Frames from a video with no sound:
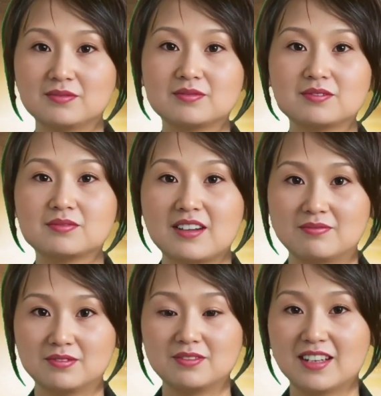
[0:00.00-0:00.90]

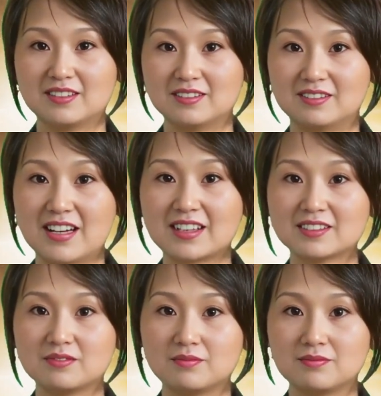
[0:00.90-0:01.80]
conducted its first
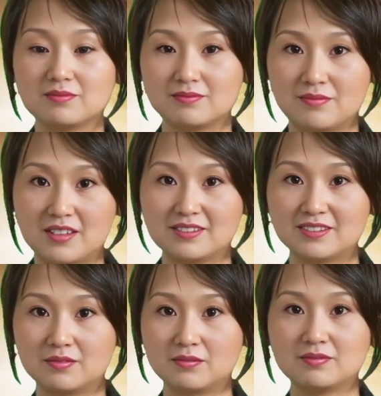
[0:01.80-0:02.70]
nuclear counterattack
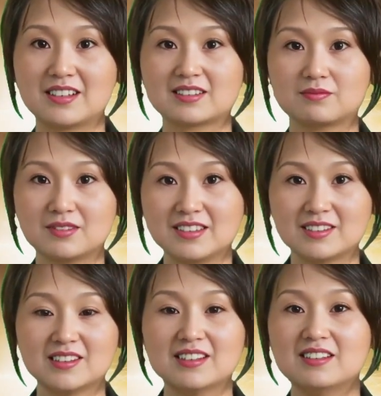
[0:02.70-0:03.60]
simulation
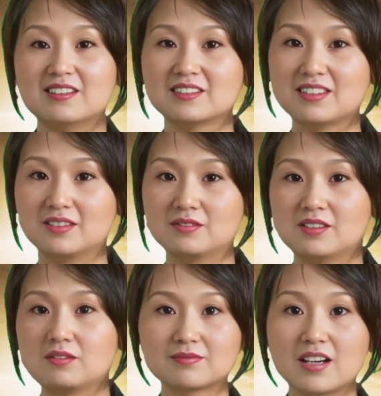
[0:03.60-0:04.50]
comprehensive
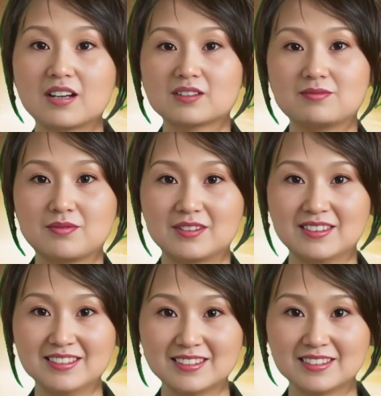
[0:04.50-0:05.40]
tactical training on
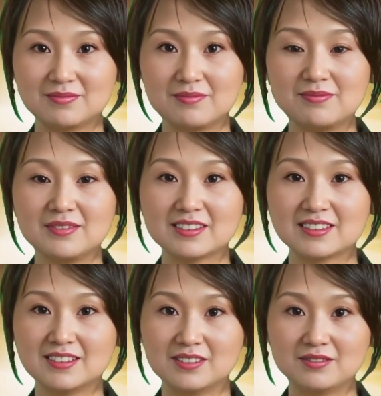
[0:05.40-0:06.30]
April
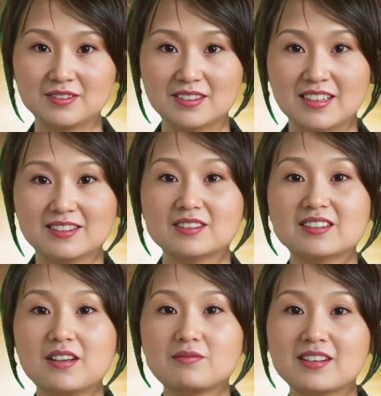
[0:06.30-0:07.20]
22.
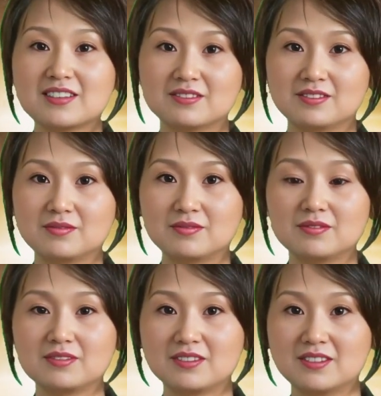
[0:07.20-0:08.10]
The training
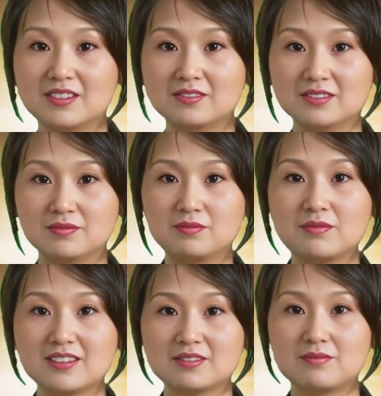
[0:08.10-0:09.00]
simulated North
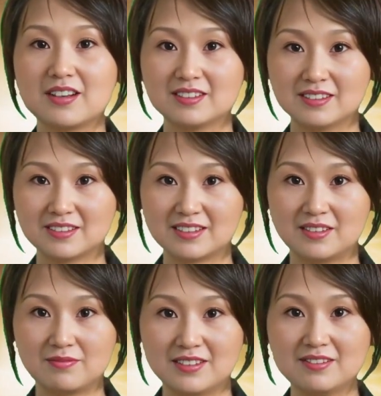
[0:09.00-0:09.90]
Korea's troops
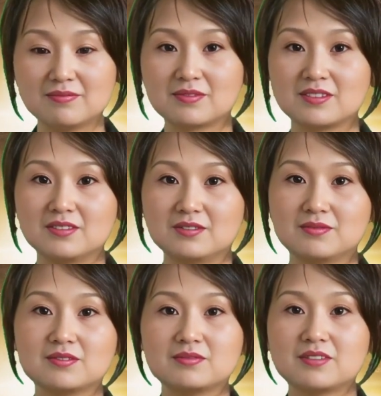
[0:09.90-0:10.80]
entering a nuclear
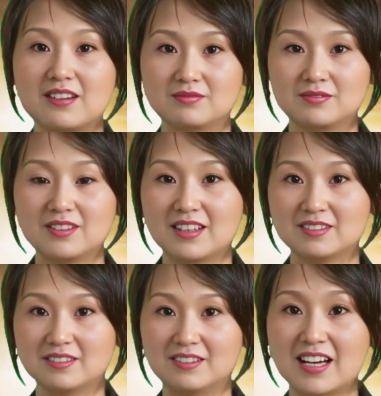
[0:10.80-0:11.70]
counterattack
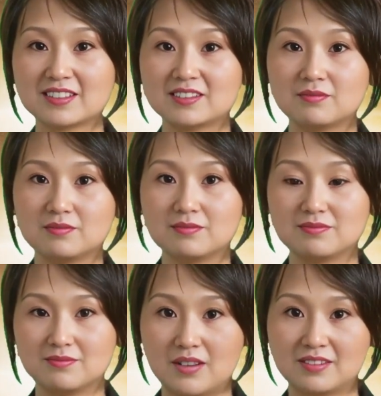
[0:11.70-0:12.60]
state during a
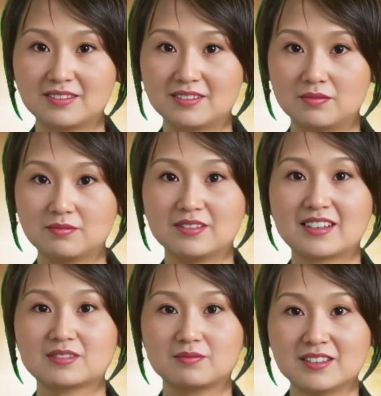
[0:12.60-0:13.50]
nuclear crisis
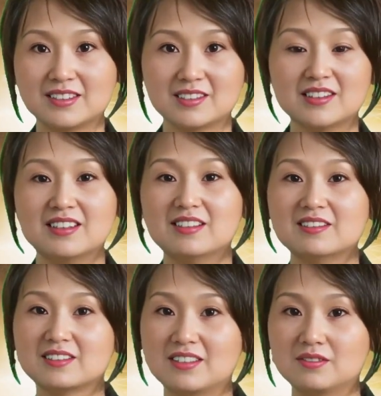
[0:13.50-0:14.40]
and launched
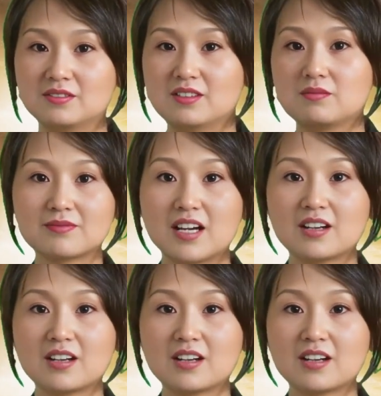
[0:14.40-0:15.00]
superlarge rockets.